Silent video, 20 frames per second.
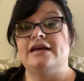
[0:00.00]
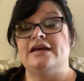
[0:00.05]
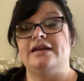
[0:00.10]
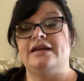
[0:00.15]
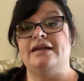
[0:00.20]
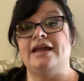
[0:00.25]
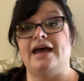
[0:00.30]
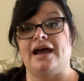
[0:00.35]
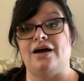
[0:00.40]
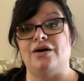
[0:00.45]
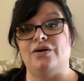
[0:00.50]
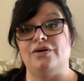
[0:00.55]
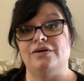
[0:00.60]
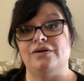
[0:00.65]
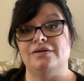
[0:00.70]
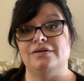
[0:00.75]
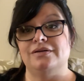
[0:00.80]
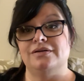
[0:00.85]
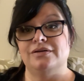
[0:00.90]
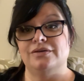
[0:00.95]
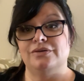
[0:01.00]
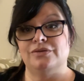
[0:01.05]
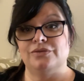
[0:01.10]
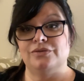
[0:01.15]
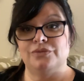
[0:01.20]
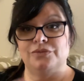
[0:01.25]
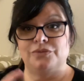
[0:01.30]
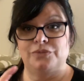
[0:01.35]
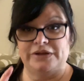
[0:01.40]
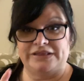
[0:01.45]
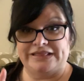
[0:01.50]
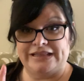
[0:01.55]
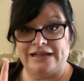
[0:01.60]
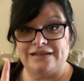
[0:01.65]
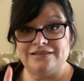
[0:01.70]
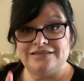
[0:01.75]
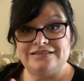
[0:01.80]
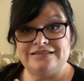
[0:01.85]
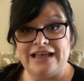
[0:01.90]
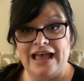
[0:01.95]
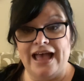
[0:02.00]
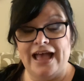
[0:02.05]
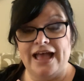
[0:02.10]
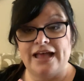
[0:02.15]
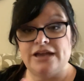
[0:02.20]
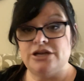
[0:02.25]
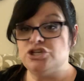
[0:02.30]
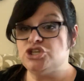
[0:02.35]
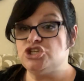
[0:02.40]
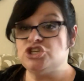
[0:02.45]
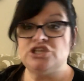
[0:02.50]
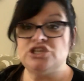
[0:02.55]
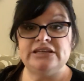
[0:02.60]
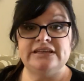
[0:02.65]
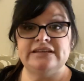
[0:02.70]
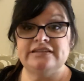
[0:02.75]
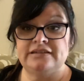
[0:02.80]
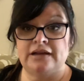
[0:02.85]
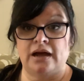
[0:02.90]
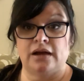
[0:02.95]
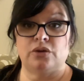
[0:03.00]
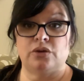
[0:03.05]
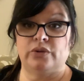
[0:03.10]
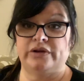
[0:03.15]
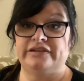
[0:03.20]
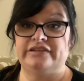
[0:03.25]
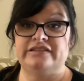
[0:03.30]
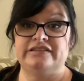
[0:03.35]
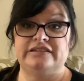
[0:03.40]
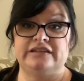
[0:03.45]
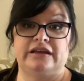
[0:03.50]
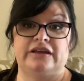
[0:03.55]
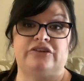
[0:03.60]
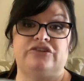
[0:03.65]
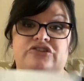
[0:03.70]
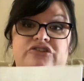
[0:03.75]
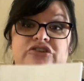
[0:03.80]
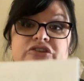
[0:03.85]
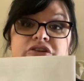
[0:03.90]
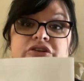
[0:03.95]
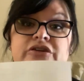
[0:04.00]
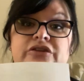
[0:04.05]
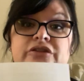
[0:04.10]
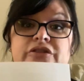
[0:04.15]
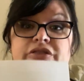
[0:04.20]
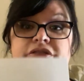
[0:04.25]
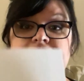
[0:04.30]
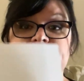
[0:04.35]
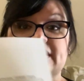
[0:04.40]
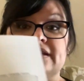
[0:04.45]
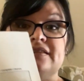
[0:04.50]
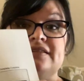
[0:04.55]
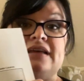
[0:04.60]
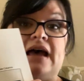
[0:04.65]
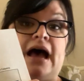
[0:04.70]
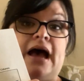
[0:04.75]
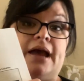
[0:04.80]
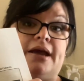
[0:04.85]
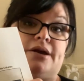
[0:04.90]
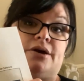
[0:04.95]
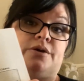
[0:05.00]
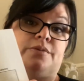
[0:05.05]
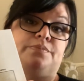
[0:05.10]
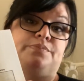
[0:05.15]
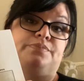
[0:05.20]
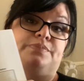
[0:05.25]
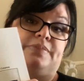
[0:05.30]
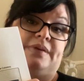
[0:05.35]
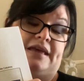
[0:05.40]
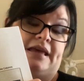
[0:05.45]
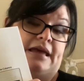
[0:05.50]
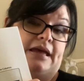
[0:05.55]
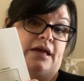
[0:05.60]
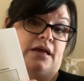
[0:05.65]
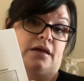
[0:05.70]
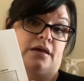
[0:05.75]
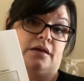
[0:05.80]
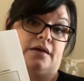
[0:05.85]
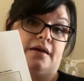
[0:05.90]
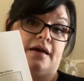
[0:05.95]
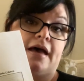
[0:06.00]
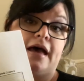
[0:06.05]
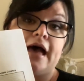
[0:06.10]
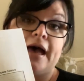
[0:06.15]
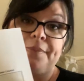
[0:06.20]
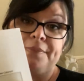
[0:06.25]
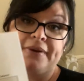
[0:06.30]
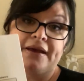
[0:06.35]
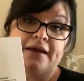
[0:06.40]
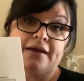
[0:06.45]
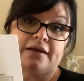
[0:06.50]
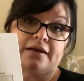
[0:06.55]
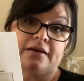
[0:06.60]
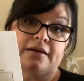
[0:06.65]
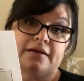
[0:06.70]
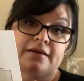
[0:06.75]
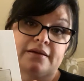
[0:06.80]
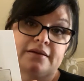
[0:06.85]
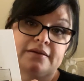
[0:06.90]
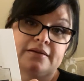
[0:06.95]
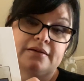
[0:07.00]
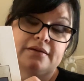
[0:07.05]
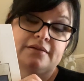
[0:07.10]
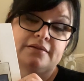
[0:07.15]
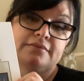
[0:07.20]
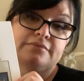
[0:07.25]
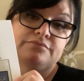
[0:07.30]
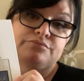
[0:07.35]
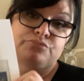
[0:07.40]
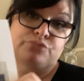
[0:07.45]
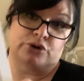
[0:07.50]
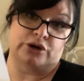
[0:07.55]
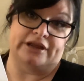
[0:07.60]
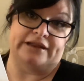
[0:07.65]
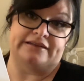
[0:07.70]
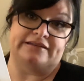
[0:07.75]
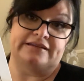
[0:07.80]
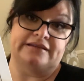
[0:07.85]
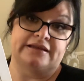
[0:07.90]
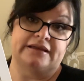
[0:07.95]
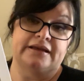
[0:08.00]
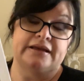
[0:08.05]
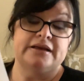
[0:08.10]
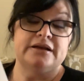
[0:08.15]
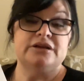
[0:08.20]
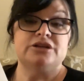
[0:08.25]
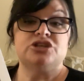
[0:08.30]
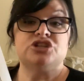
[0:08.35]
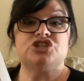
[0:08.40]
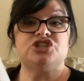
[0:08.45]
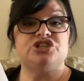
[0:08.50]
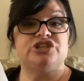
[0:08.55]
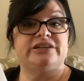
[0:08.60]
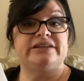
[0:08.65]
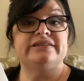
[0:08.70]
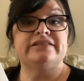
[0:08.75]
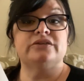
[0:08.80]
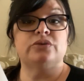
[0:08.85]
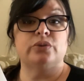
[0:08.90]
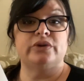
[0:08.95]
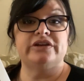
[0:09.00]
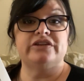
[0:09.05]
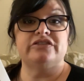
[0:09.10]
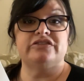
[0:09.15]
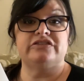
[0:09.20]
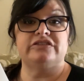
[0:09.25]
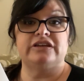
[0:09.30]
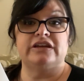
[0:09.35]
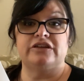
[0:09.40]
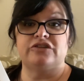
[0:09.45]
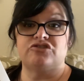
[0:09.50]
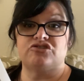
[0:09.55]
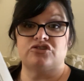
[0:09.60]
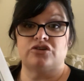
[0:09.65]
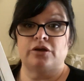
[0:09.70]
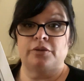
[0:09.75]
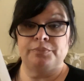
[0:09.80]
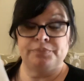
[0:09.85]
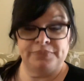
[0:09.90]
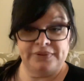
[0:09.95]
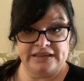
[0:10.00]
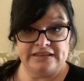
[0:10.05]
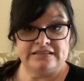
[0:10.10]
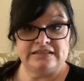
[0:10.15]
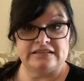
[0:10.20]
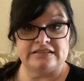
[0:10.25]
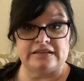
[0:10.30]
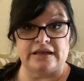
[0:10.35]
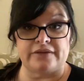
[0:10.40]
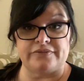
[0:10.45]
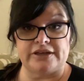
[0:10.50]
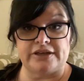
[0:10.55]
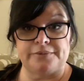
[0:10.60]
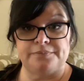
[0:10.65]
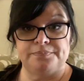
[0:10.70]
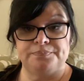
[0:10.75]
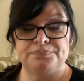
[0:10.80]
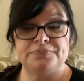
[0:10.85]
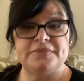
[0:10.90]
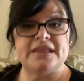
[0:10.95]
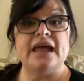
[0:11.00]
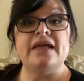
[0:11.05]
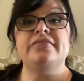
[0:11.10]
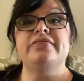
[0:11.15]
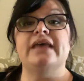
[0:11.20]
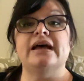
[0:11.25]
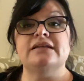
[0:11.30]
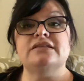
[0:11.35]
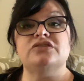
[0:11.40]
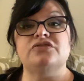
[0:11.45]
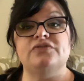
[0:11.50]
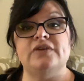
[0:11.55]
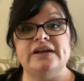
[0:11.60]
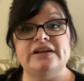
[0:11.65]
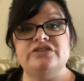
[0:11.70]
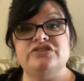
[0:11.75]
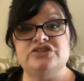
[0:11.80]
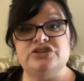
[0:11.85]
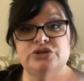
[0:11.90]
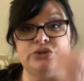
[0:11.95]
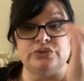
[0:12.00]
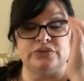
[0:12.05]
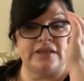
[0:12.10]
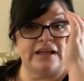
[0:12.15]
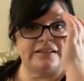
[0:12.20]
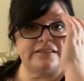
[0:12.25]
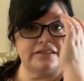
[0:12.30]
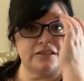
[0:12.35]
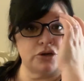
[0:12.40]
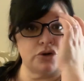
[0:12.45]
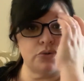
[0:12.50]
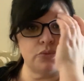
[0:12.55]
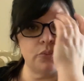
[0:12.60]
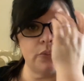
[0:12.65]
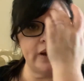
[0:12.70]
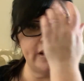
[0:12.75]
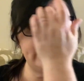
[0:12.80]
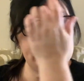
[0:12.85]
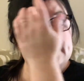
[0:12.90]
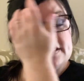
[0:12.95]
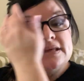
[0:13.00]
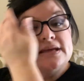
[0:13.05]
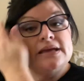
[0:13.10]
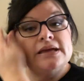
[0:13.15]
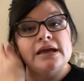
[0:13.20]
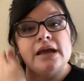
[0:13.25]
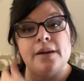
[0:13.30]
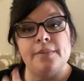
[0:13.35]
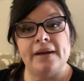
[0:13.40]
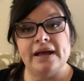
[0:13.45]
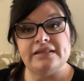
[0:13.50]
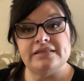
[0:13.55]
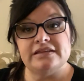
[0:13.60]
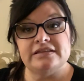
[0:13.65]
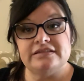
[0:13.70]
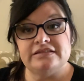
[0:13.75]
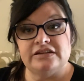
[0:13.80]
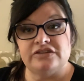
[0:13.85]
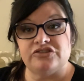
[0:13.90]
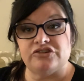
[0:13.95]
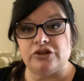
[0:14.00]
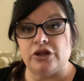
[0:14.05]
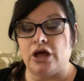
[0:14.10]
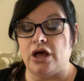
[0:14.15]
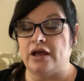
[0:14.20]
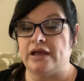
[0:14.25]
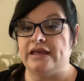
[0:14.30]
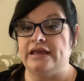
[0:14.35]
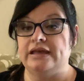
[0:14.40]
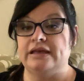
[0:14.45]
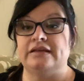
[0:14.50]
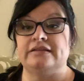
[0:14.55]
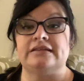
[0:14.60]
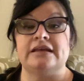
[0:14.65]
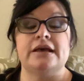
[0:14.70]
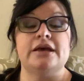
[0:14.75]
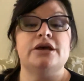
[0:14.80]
Now, with that said, she is not going to stitch the entire big epic print. She is going to stitch pieces of it, and that's fine too. That's the great thing about this stitch along is